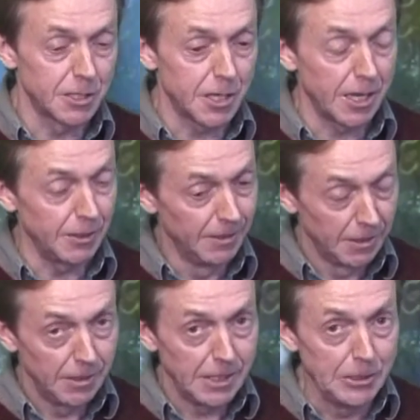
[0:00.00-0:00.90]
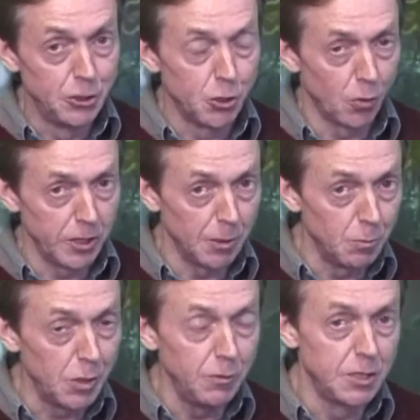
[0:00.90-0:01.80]
to say, enjoy
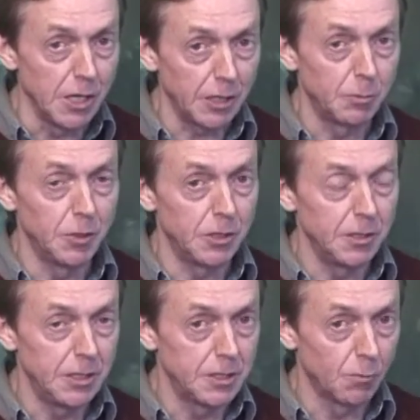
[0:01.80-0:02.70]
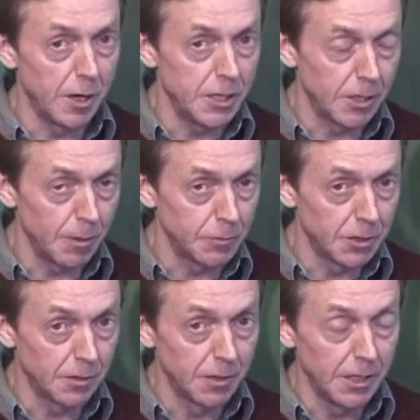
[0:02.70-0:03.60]
the music, but you need to wake
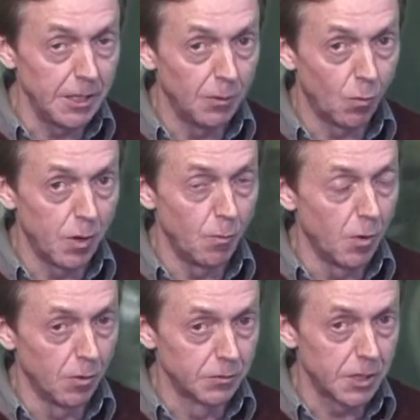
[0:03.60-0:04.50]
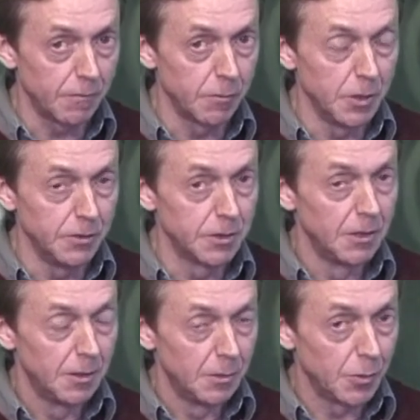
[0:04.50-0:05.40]
up to the one world government,
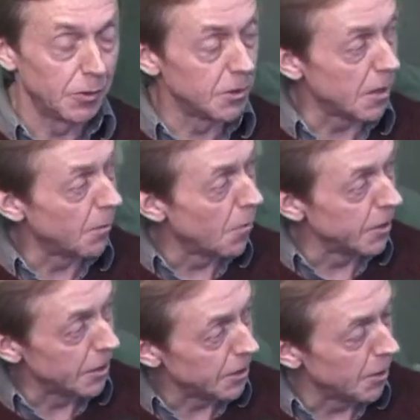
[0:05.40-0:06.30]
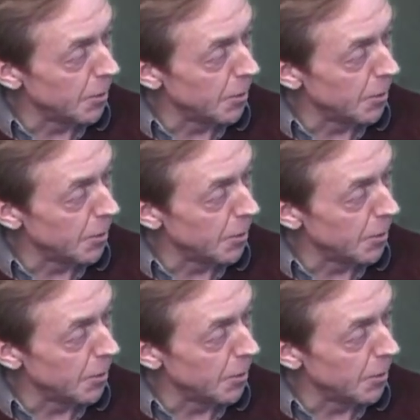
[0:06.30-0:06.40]
because otherwise it's